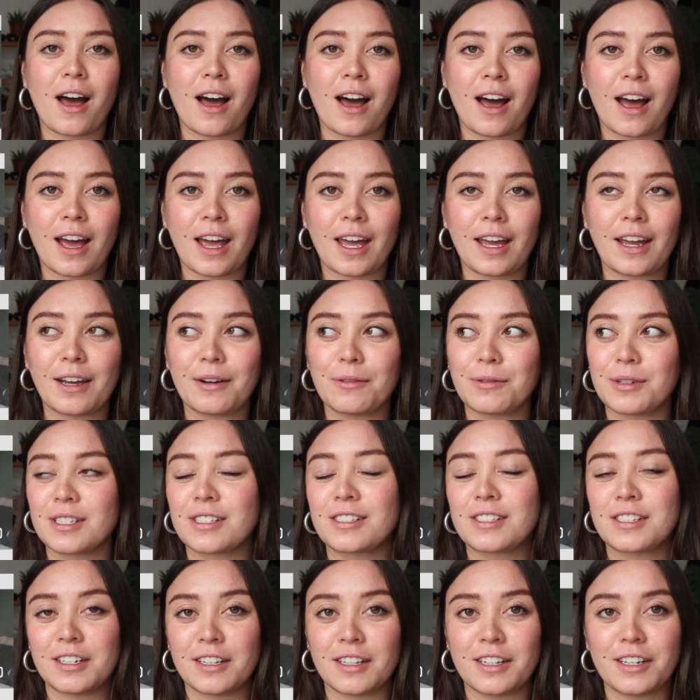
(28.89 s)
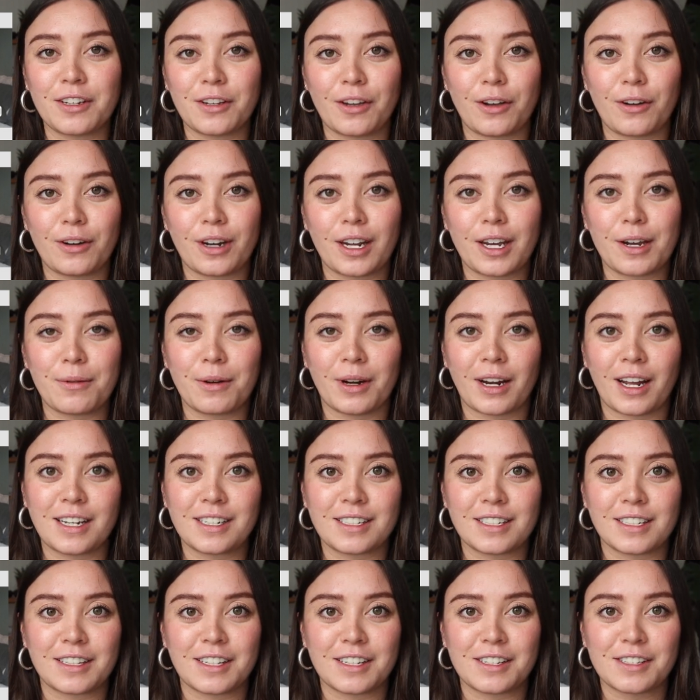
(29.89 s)
I was still at uni when I
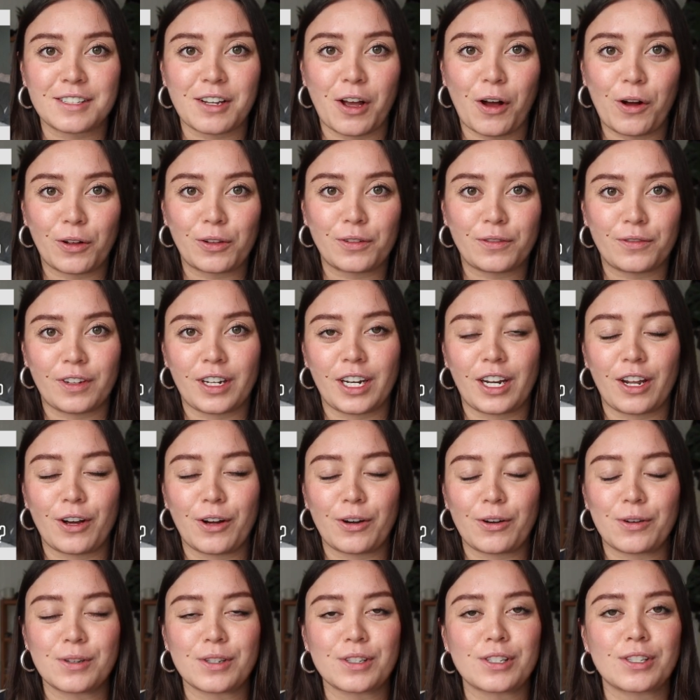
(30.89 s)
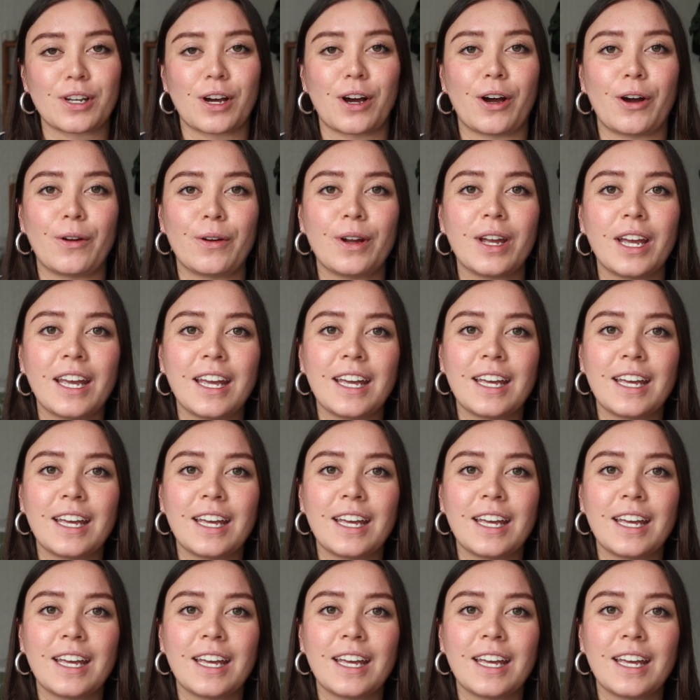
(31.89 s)
did this old video, so